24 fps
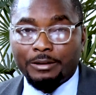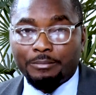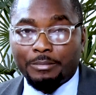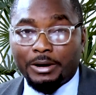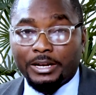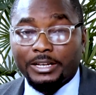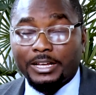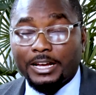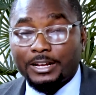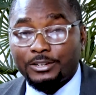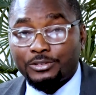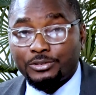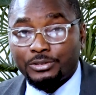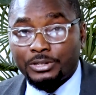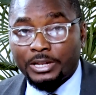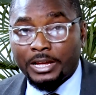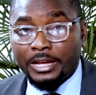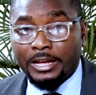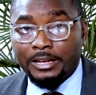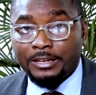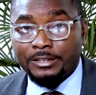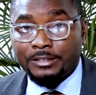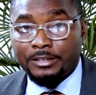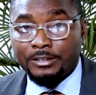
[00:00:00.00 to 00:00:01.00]
My guest
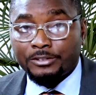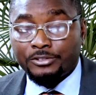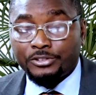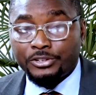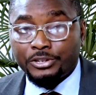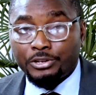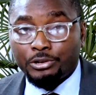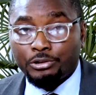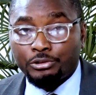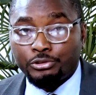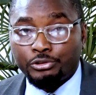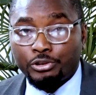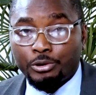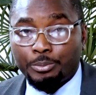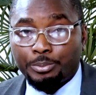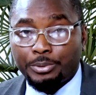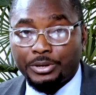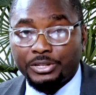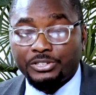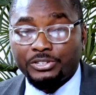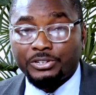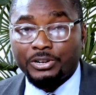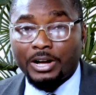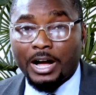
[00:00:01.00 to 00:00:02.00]
today is Jido,
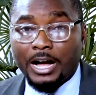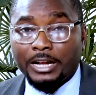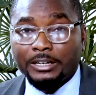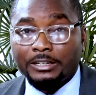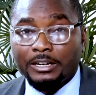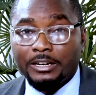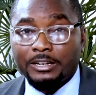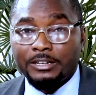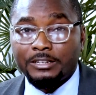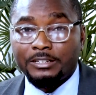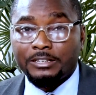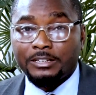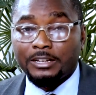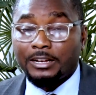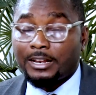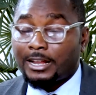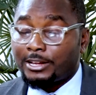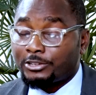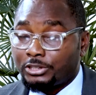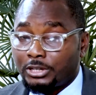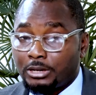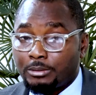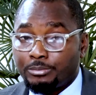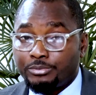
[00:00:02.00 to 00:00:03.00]
geopolitical analyst,
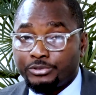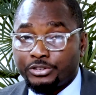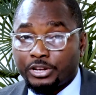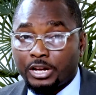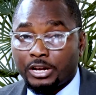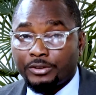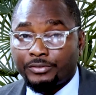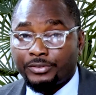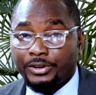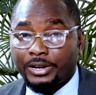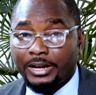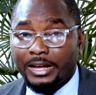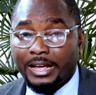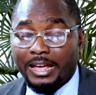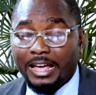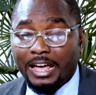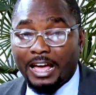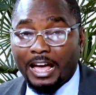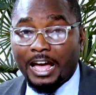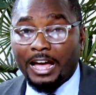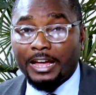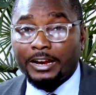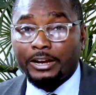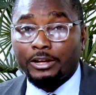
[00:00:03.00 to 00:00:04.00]
election observer,
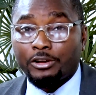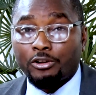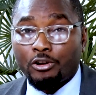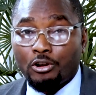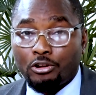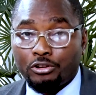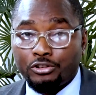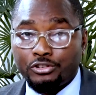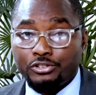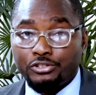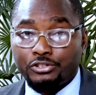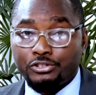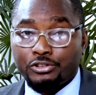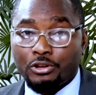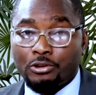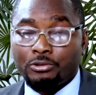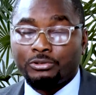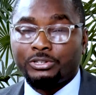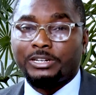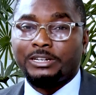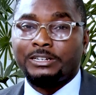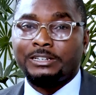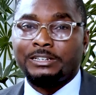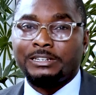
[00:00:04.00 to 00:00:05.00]
and a
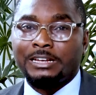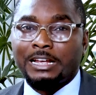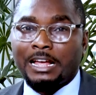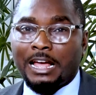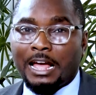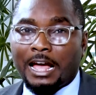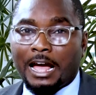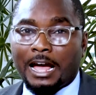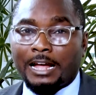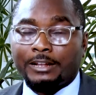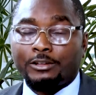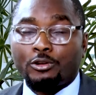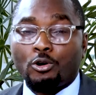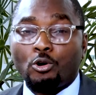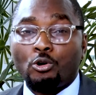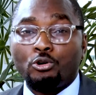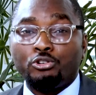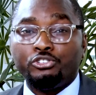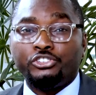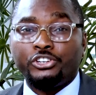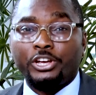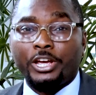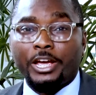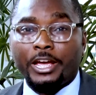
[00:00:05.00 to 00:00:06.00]
consultant at
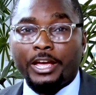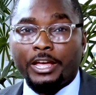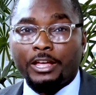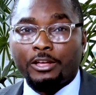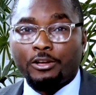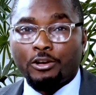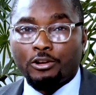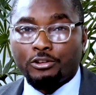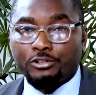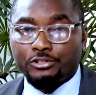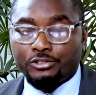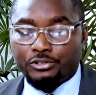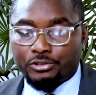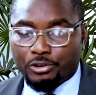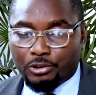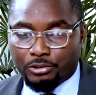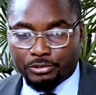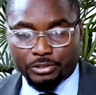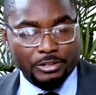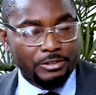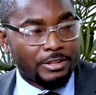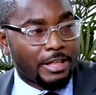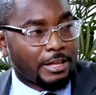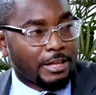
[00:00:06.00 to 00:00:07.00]
OJA Consult.